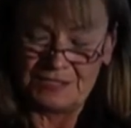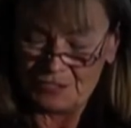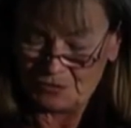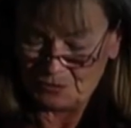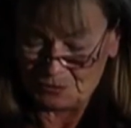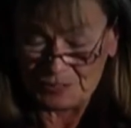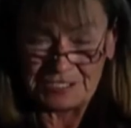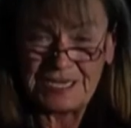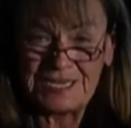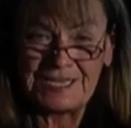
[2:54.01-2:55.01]
to
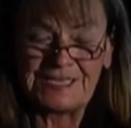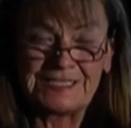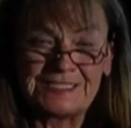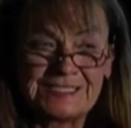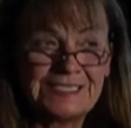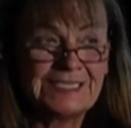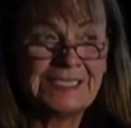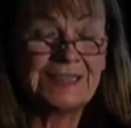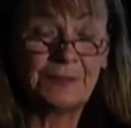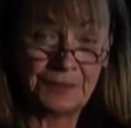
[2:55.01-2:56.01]
today is
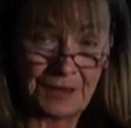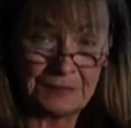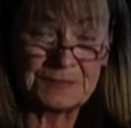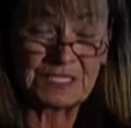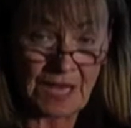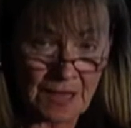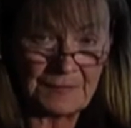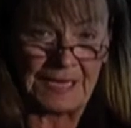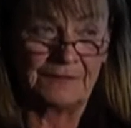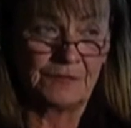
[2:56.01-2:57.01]
the problem's
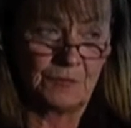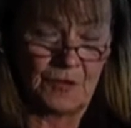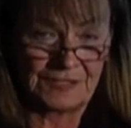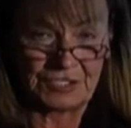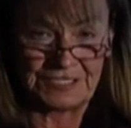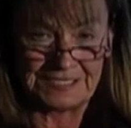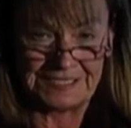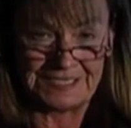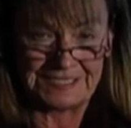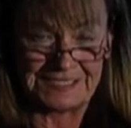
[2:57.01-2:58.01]
coming from
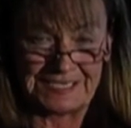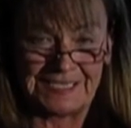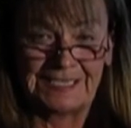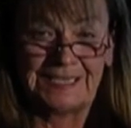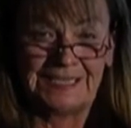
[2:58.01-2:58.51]
Washington, D.C.